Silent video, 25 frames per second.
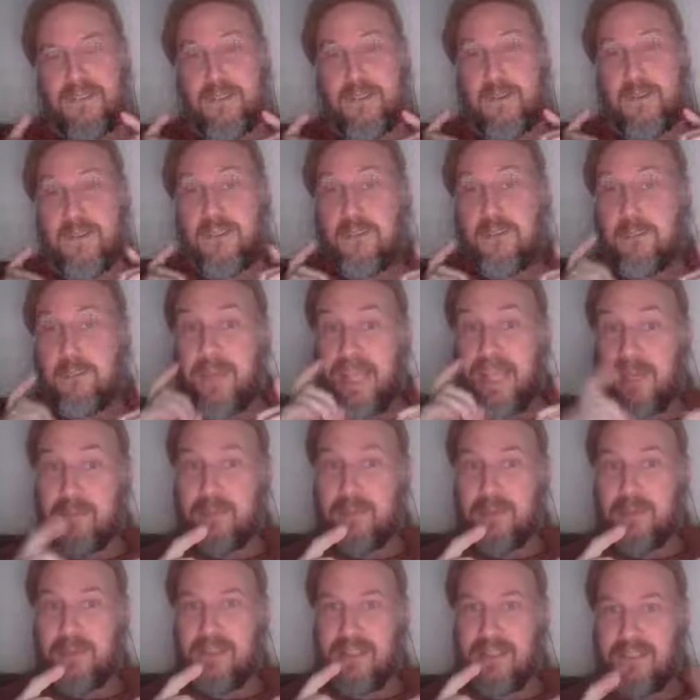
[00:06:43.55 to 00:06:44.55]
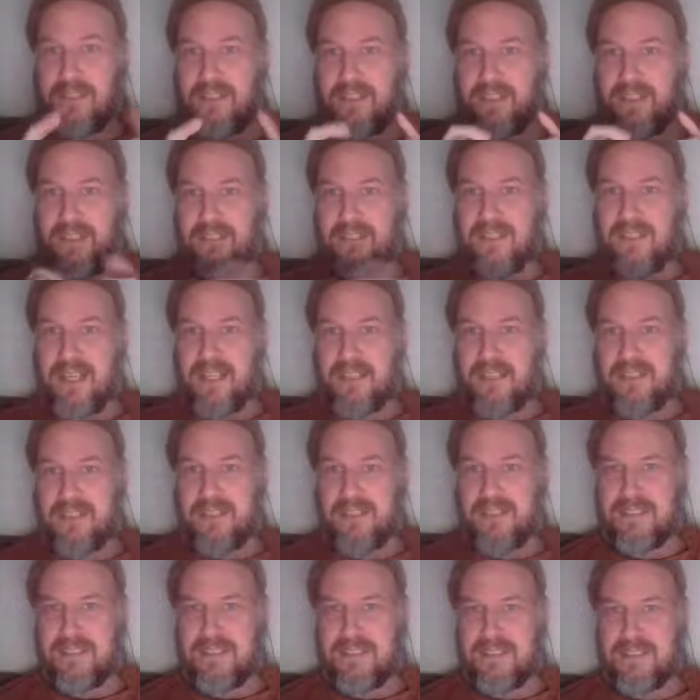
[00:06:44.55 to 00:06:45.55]
So this paper isn't
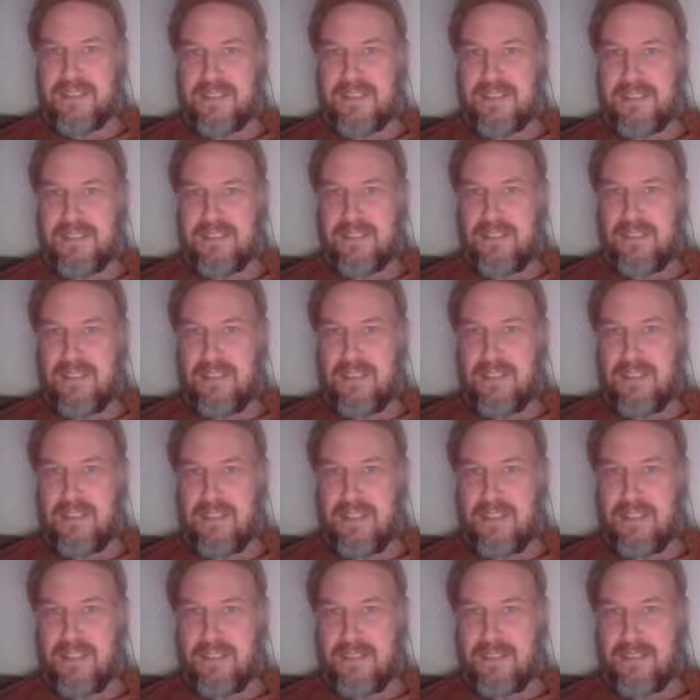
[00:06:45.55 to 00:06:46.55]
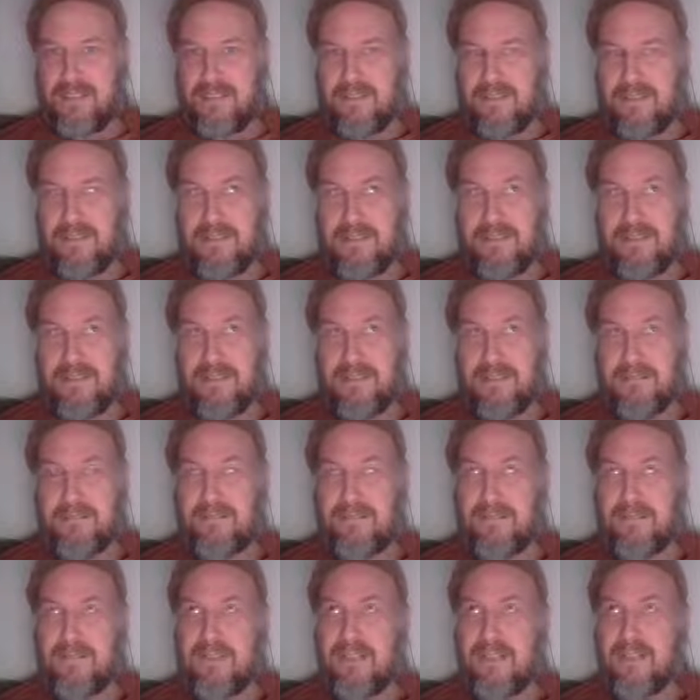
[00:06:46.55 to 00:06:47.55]
exactly uh,
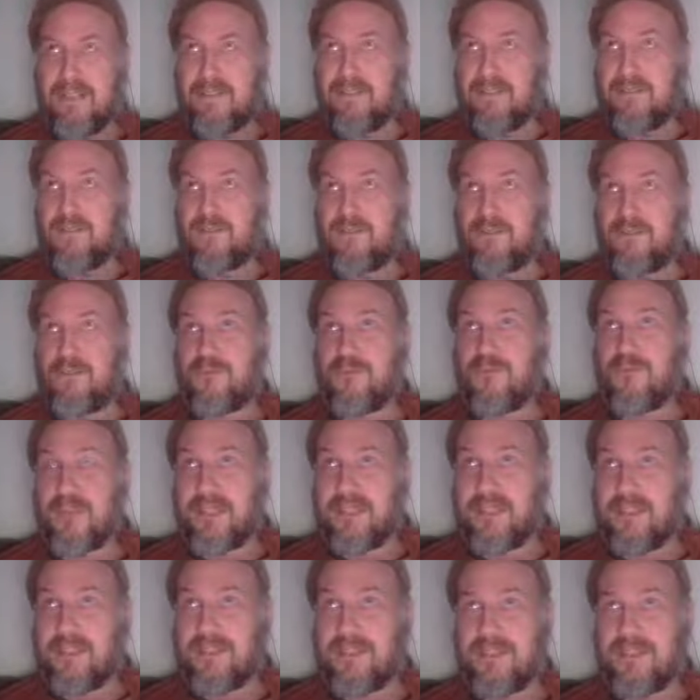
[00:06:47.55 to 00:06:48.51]
friendly.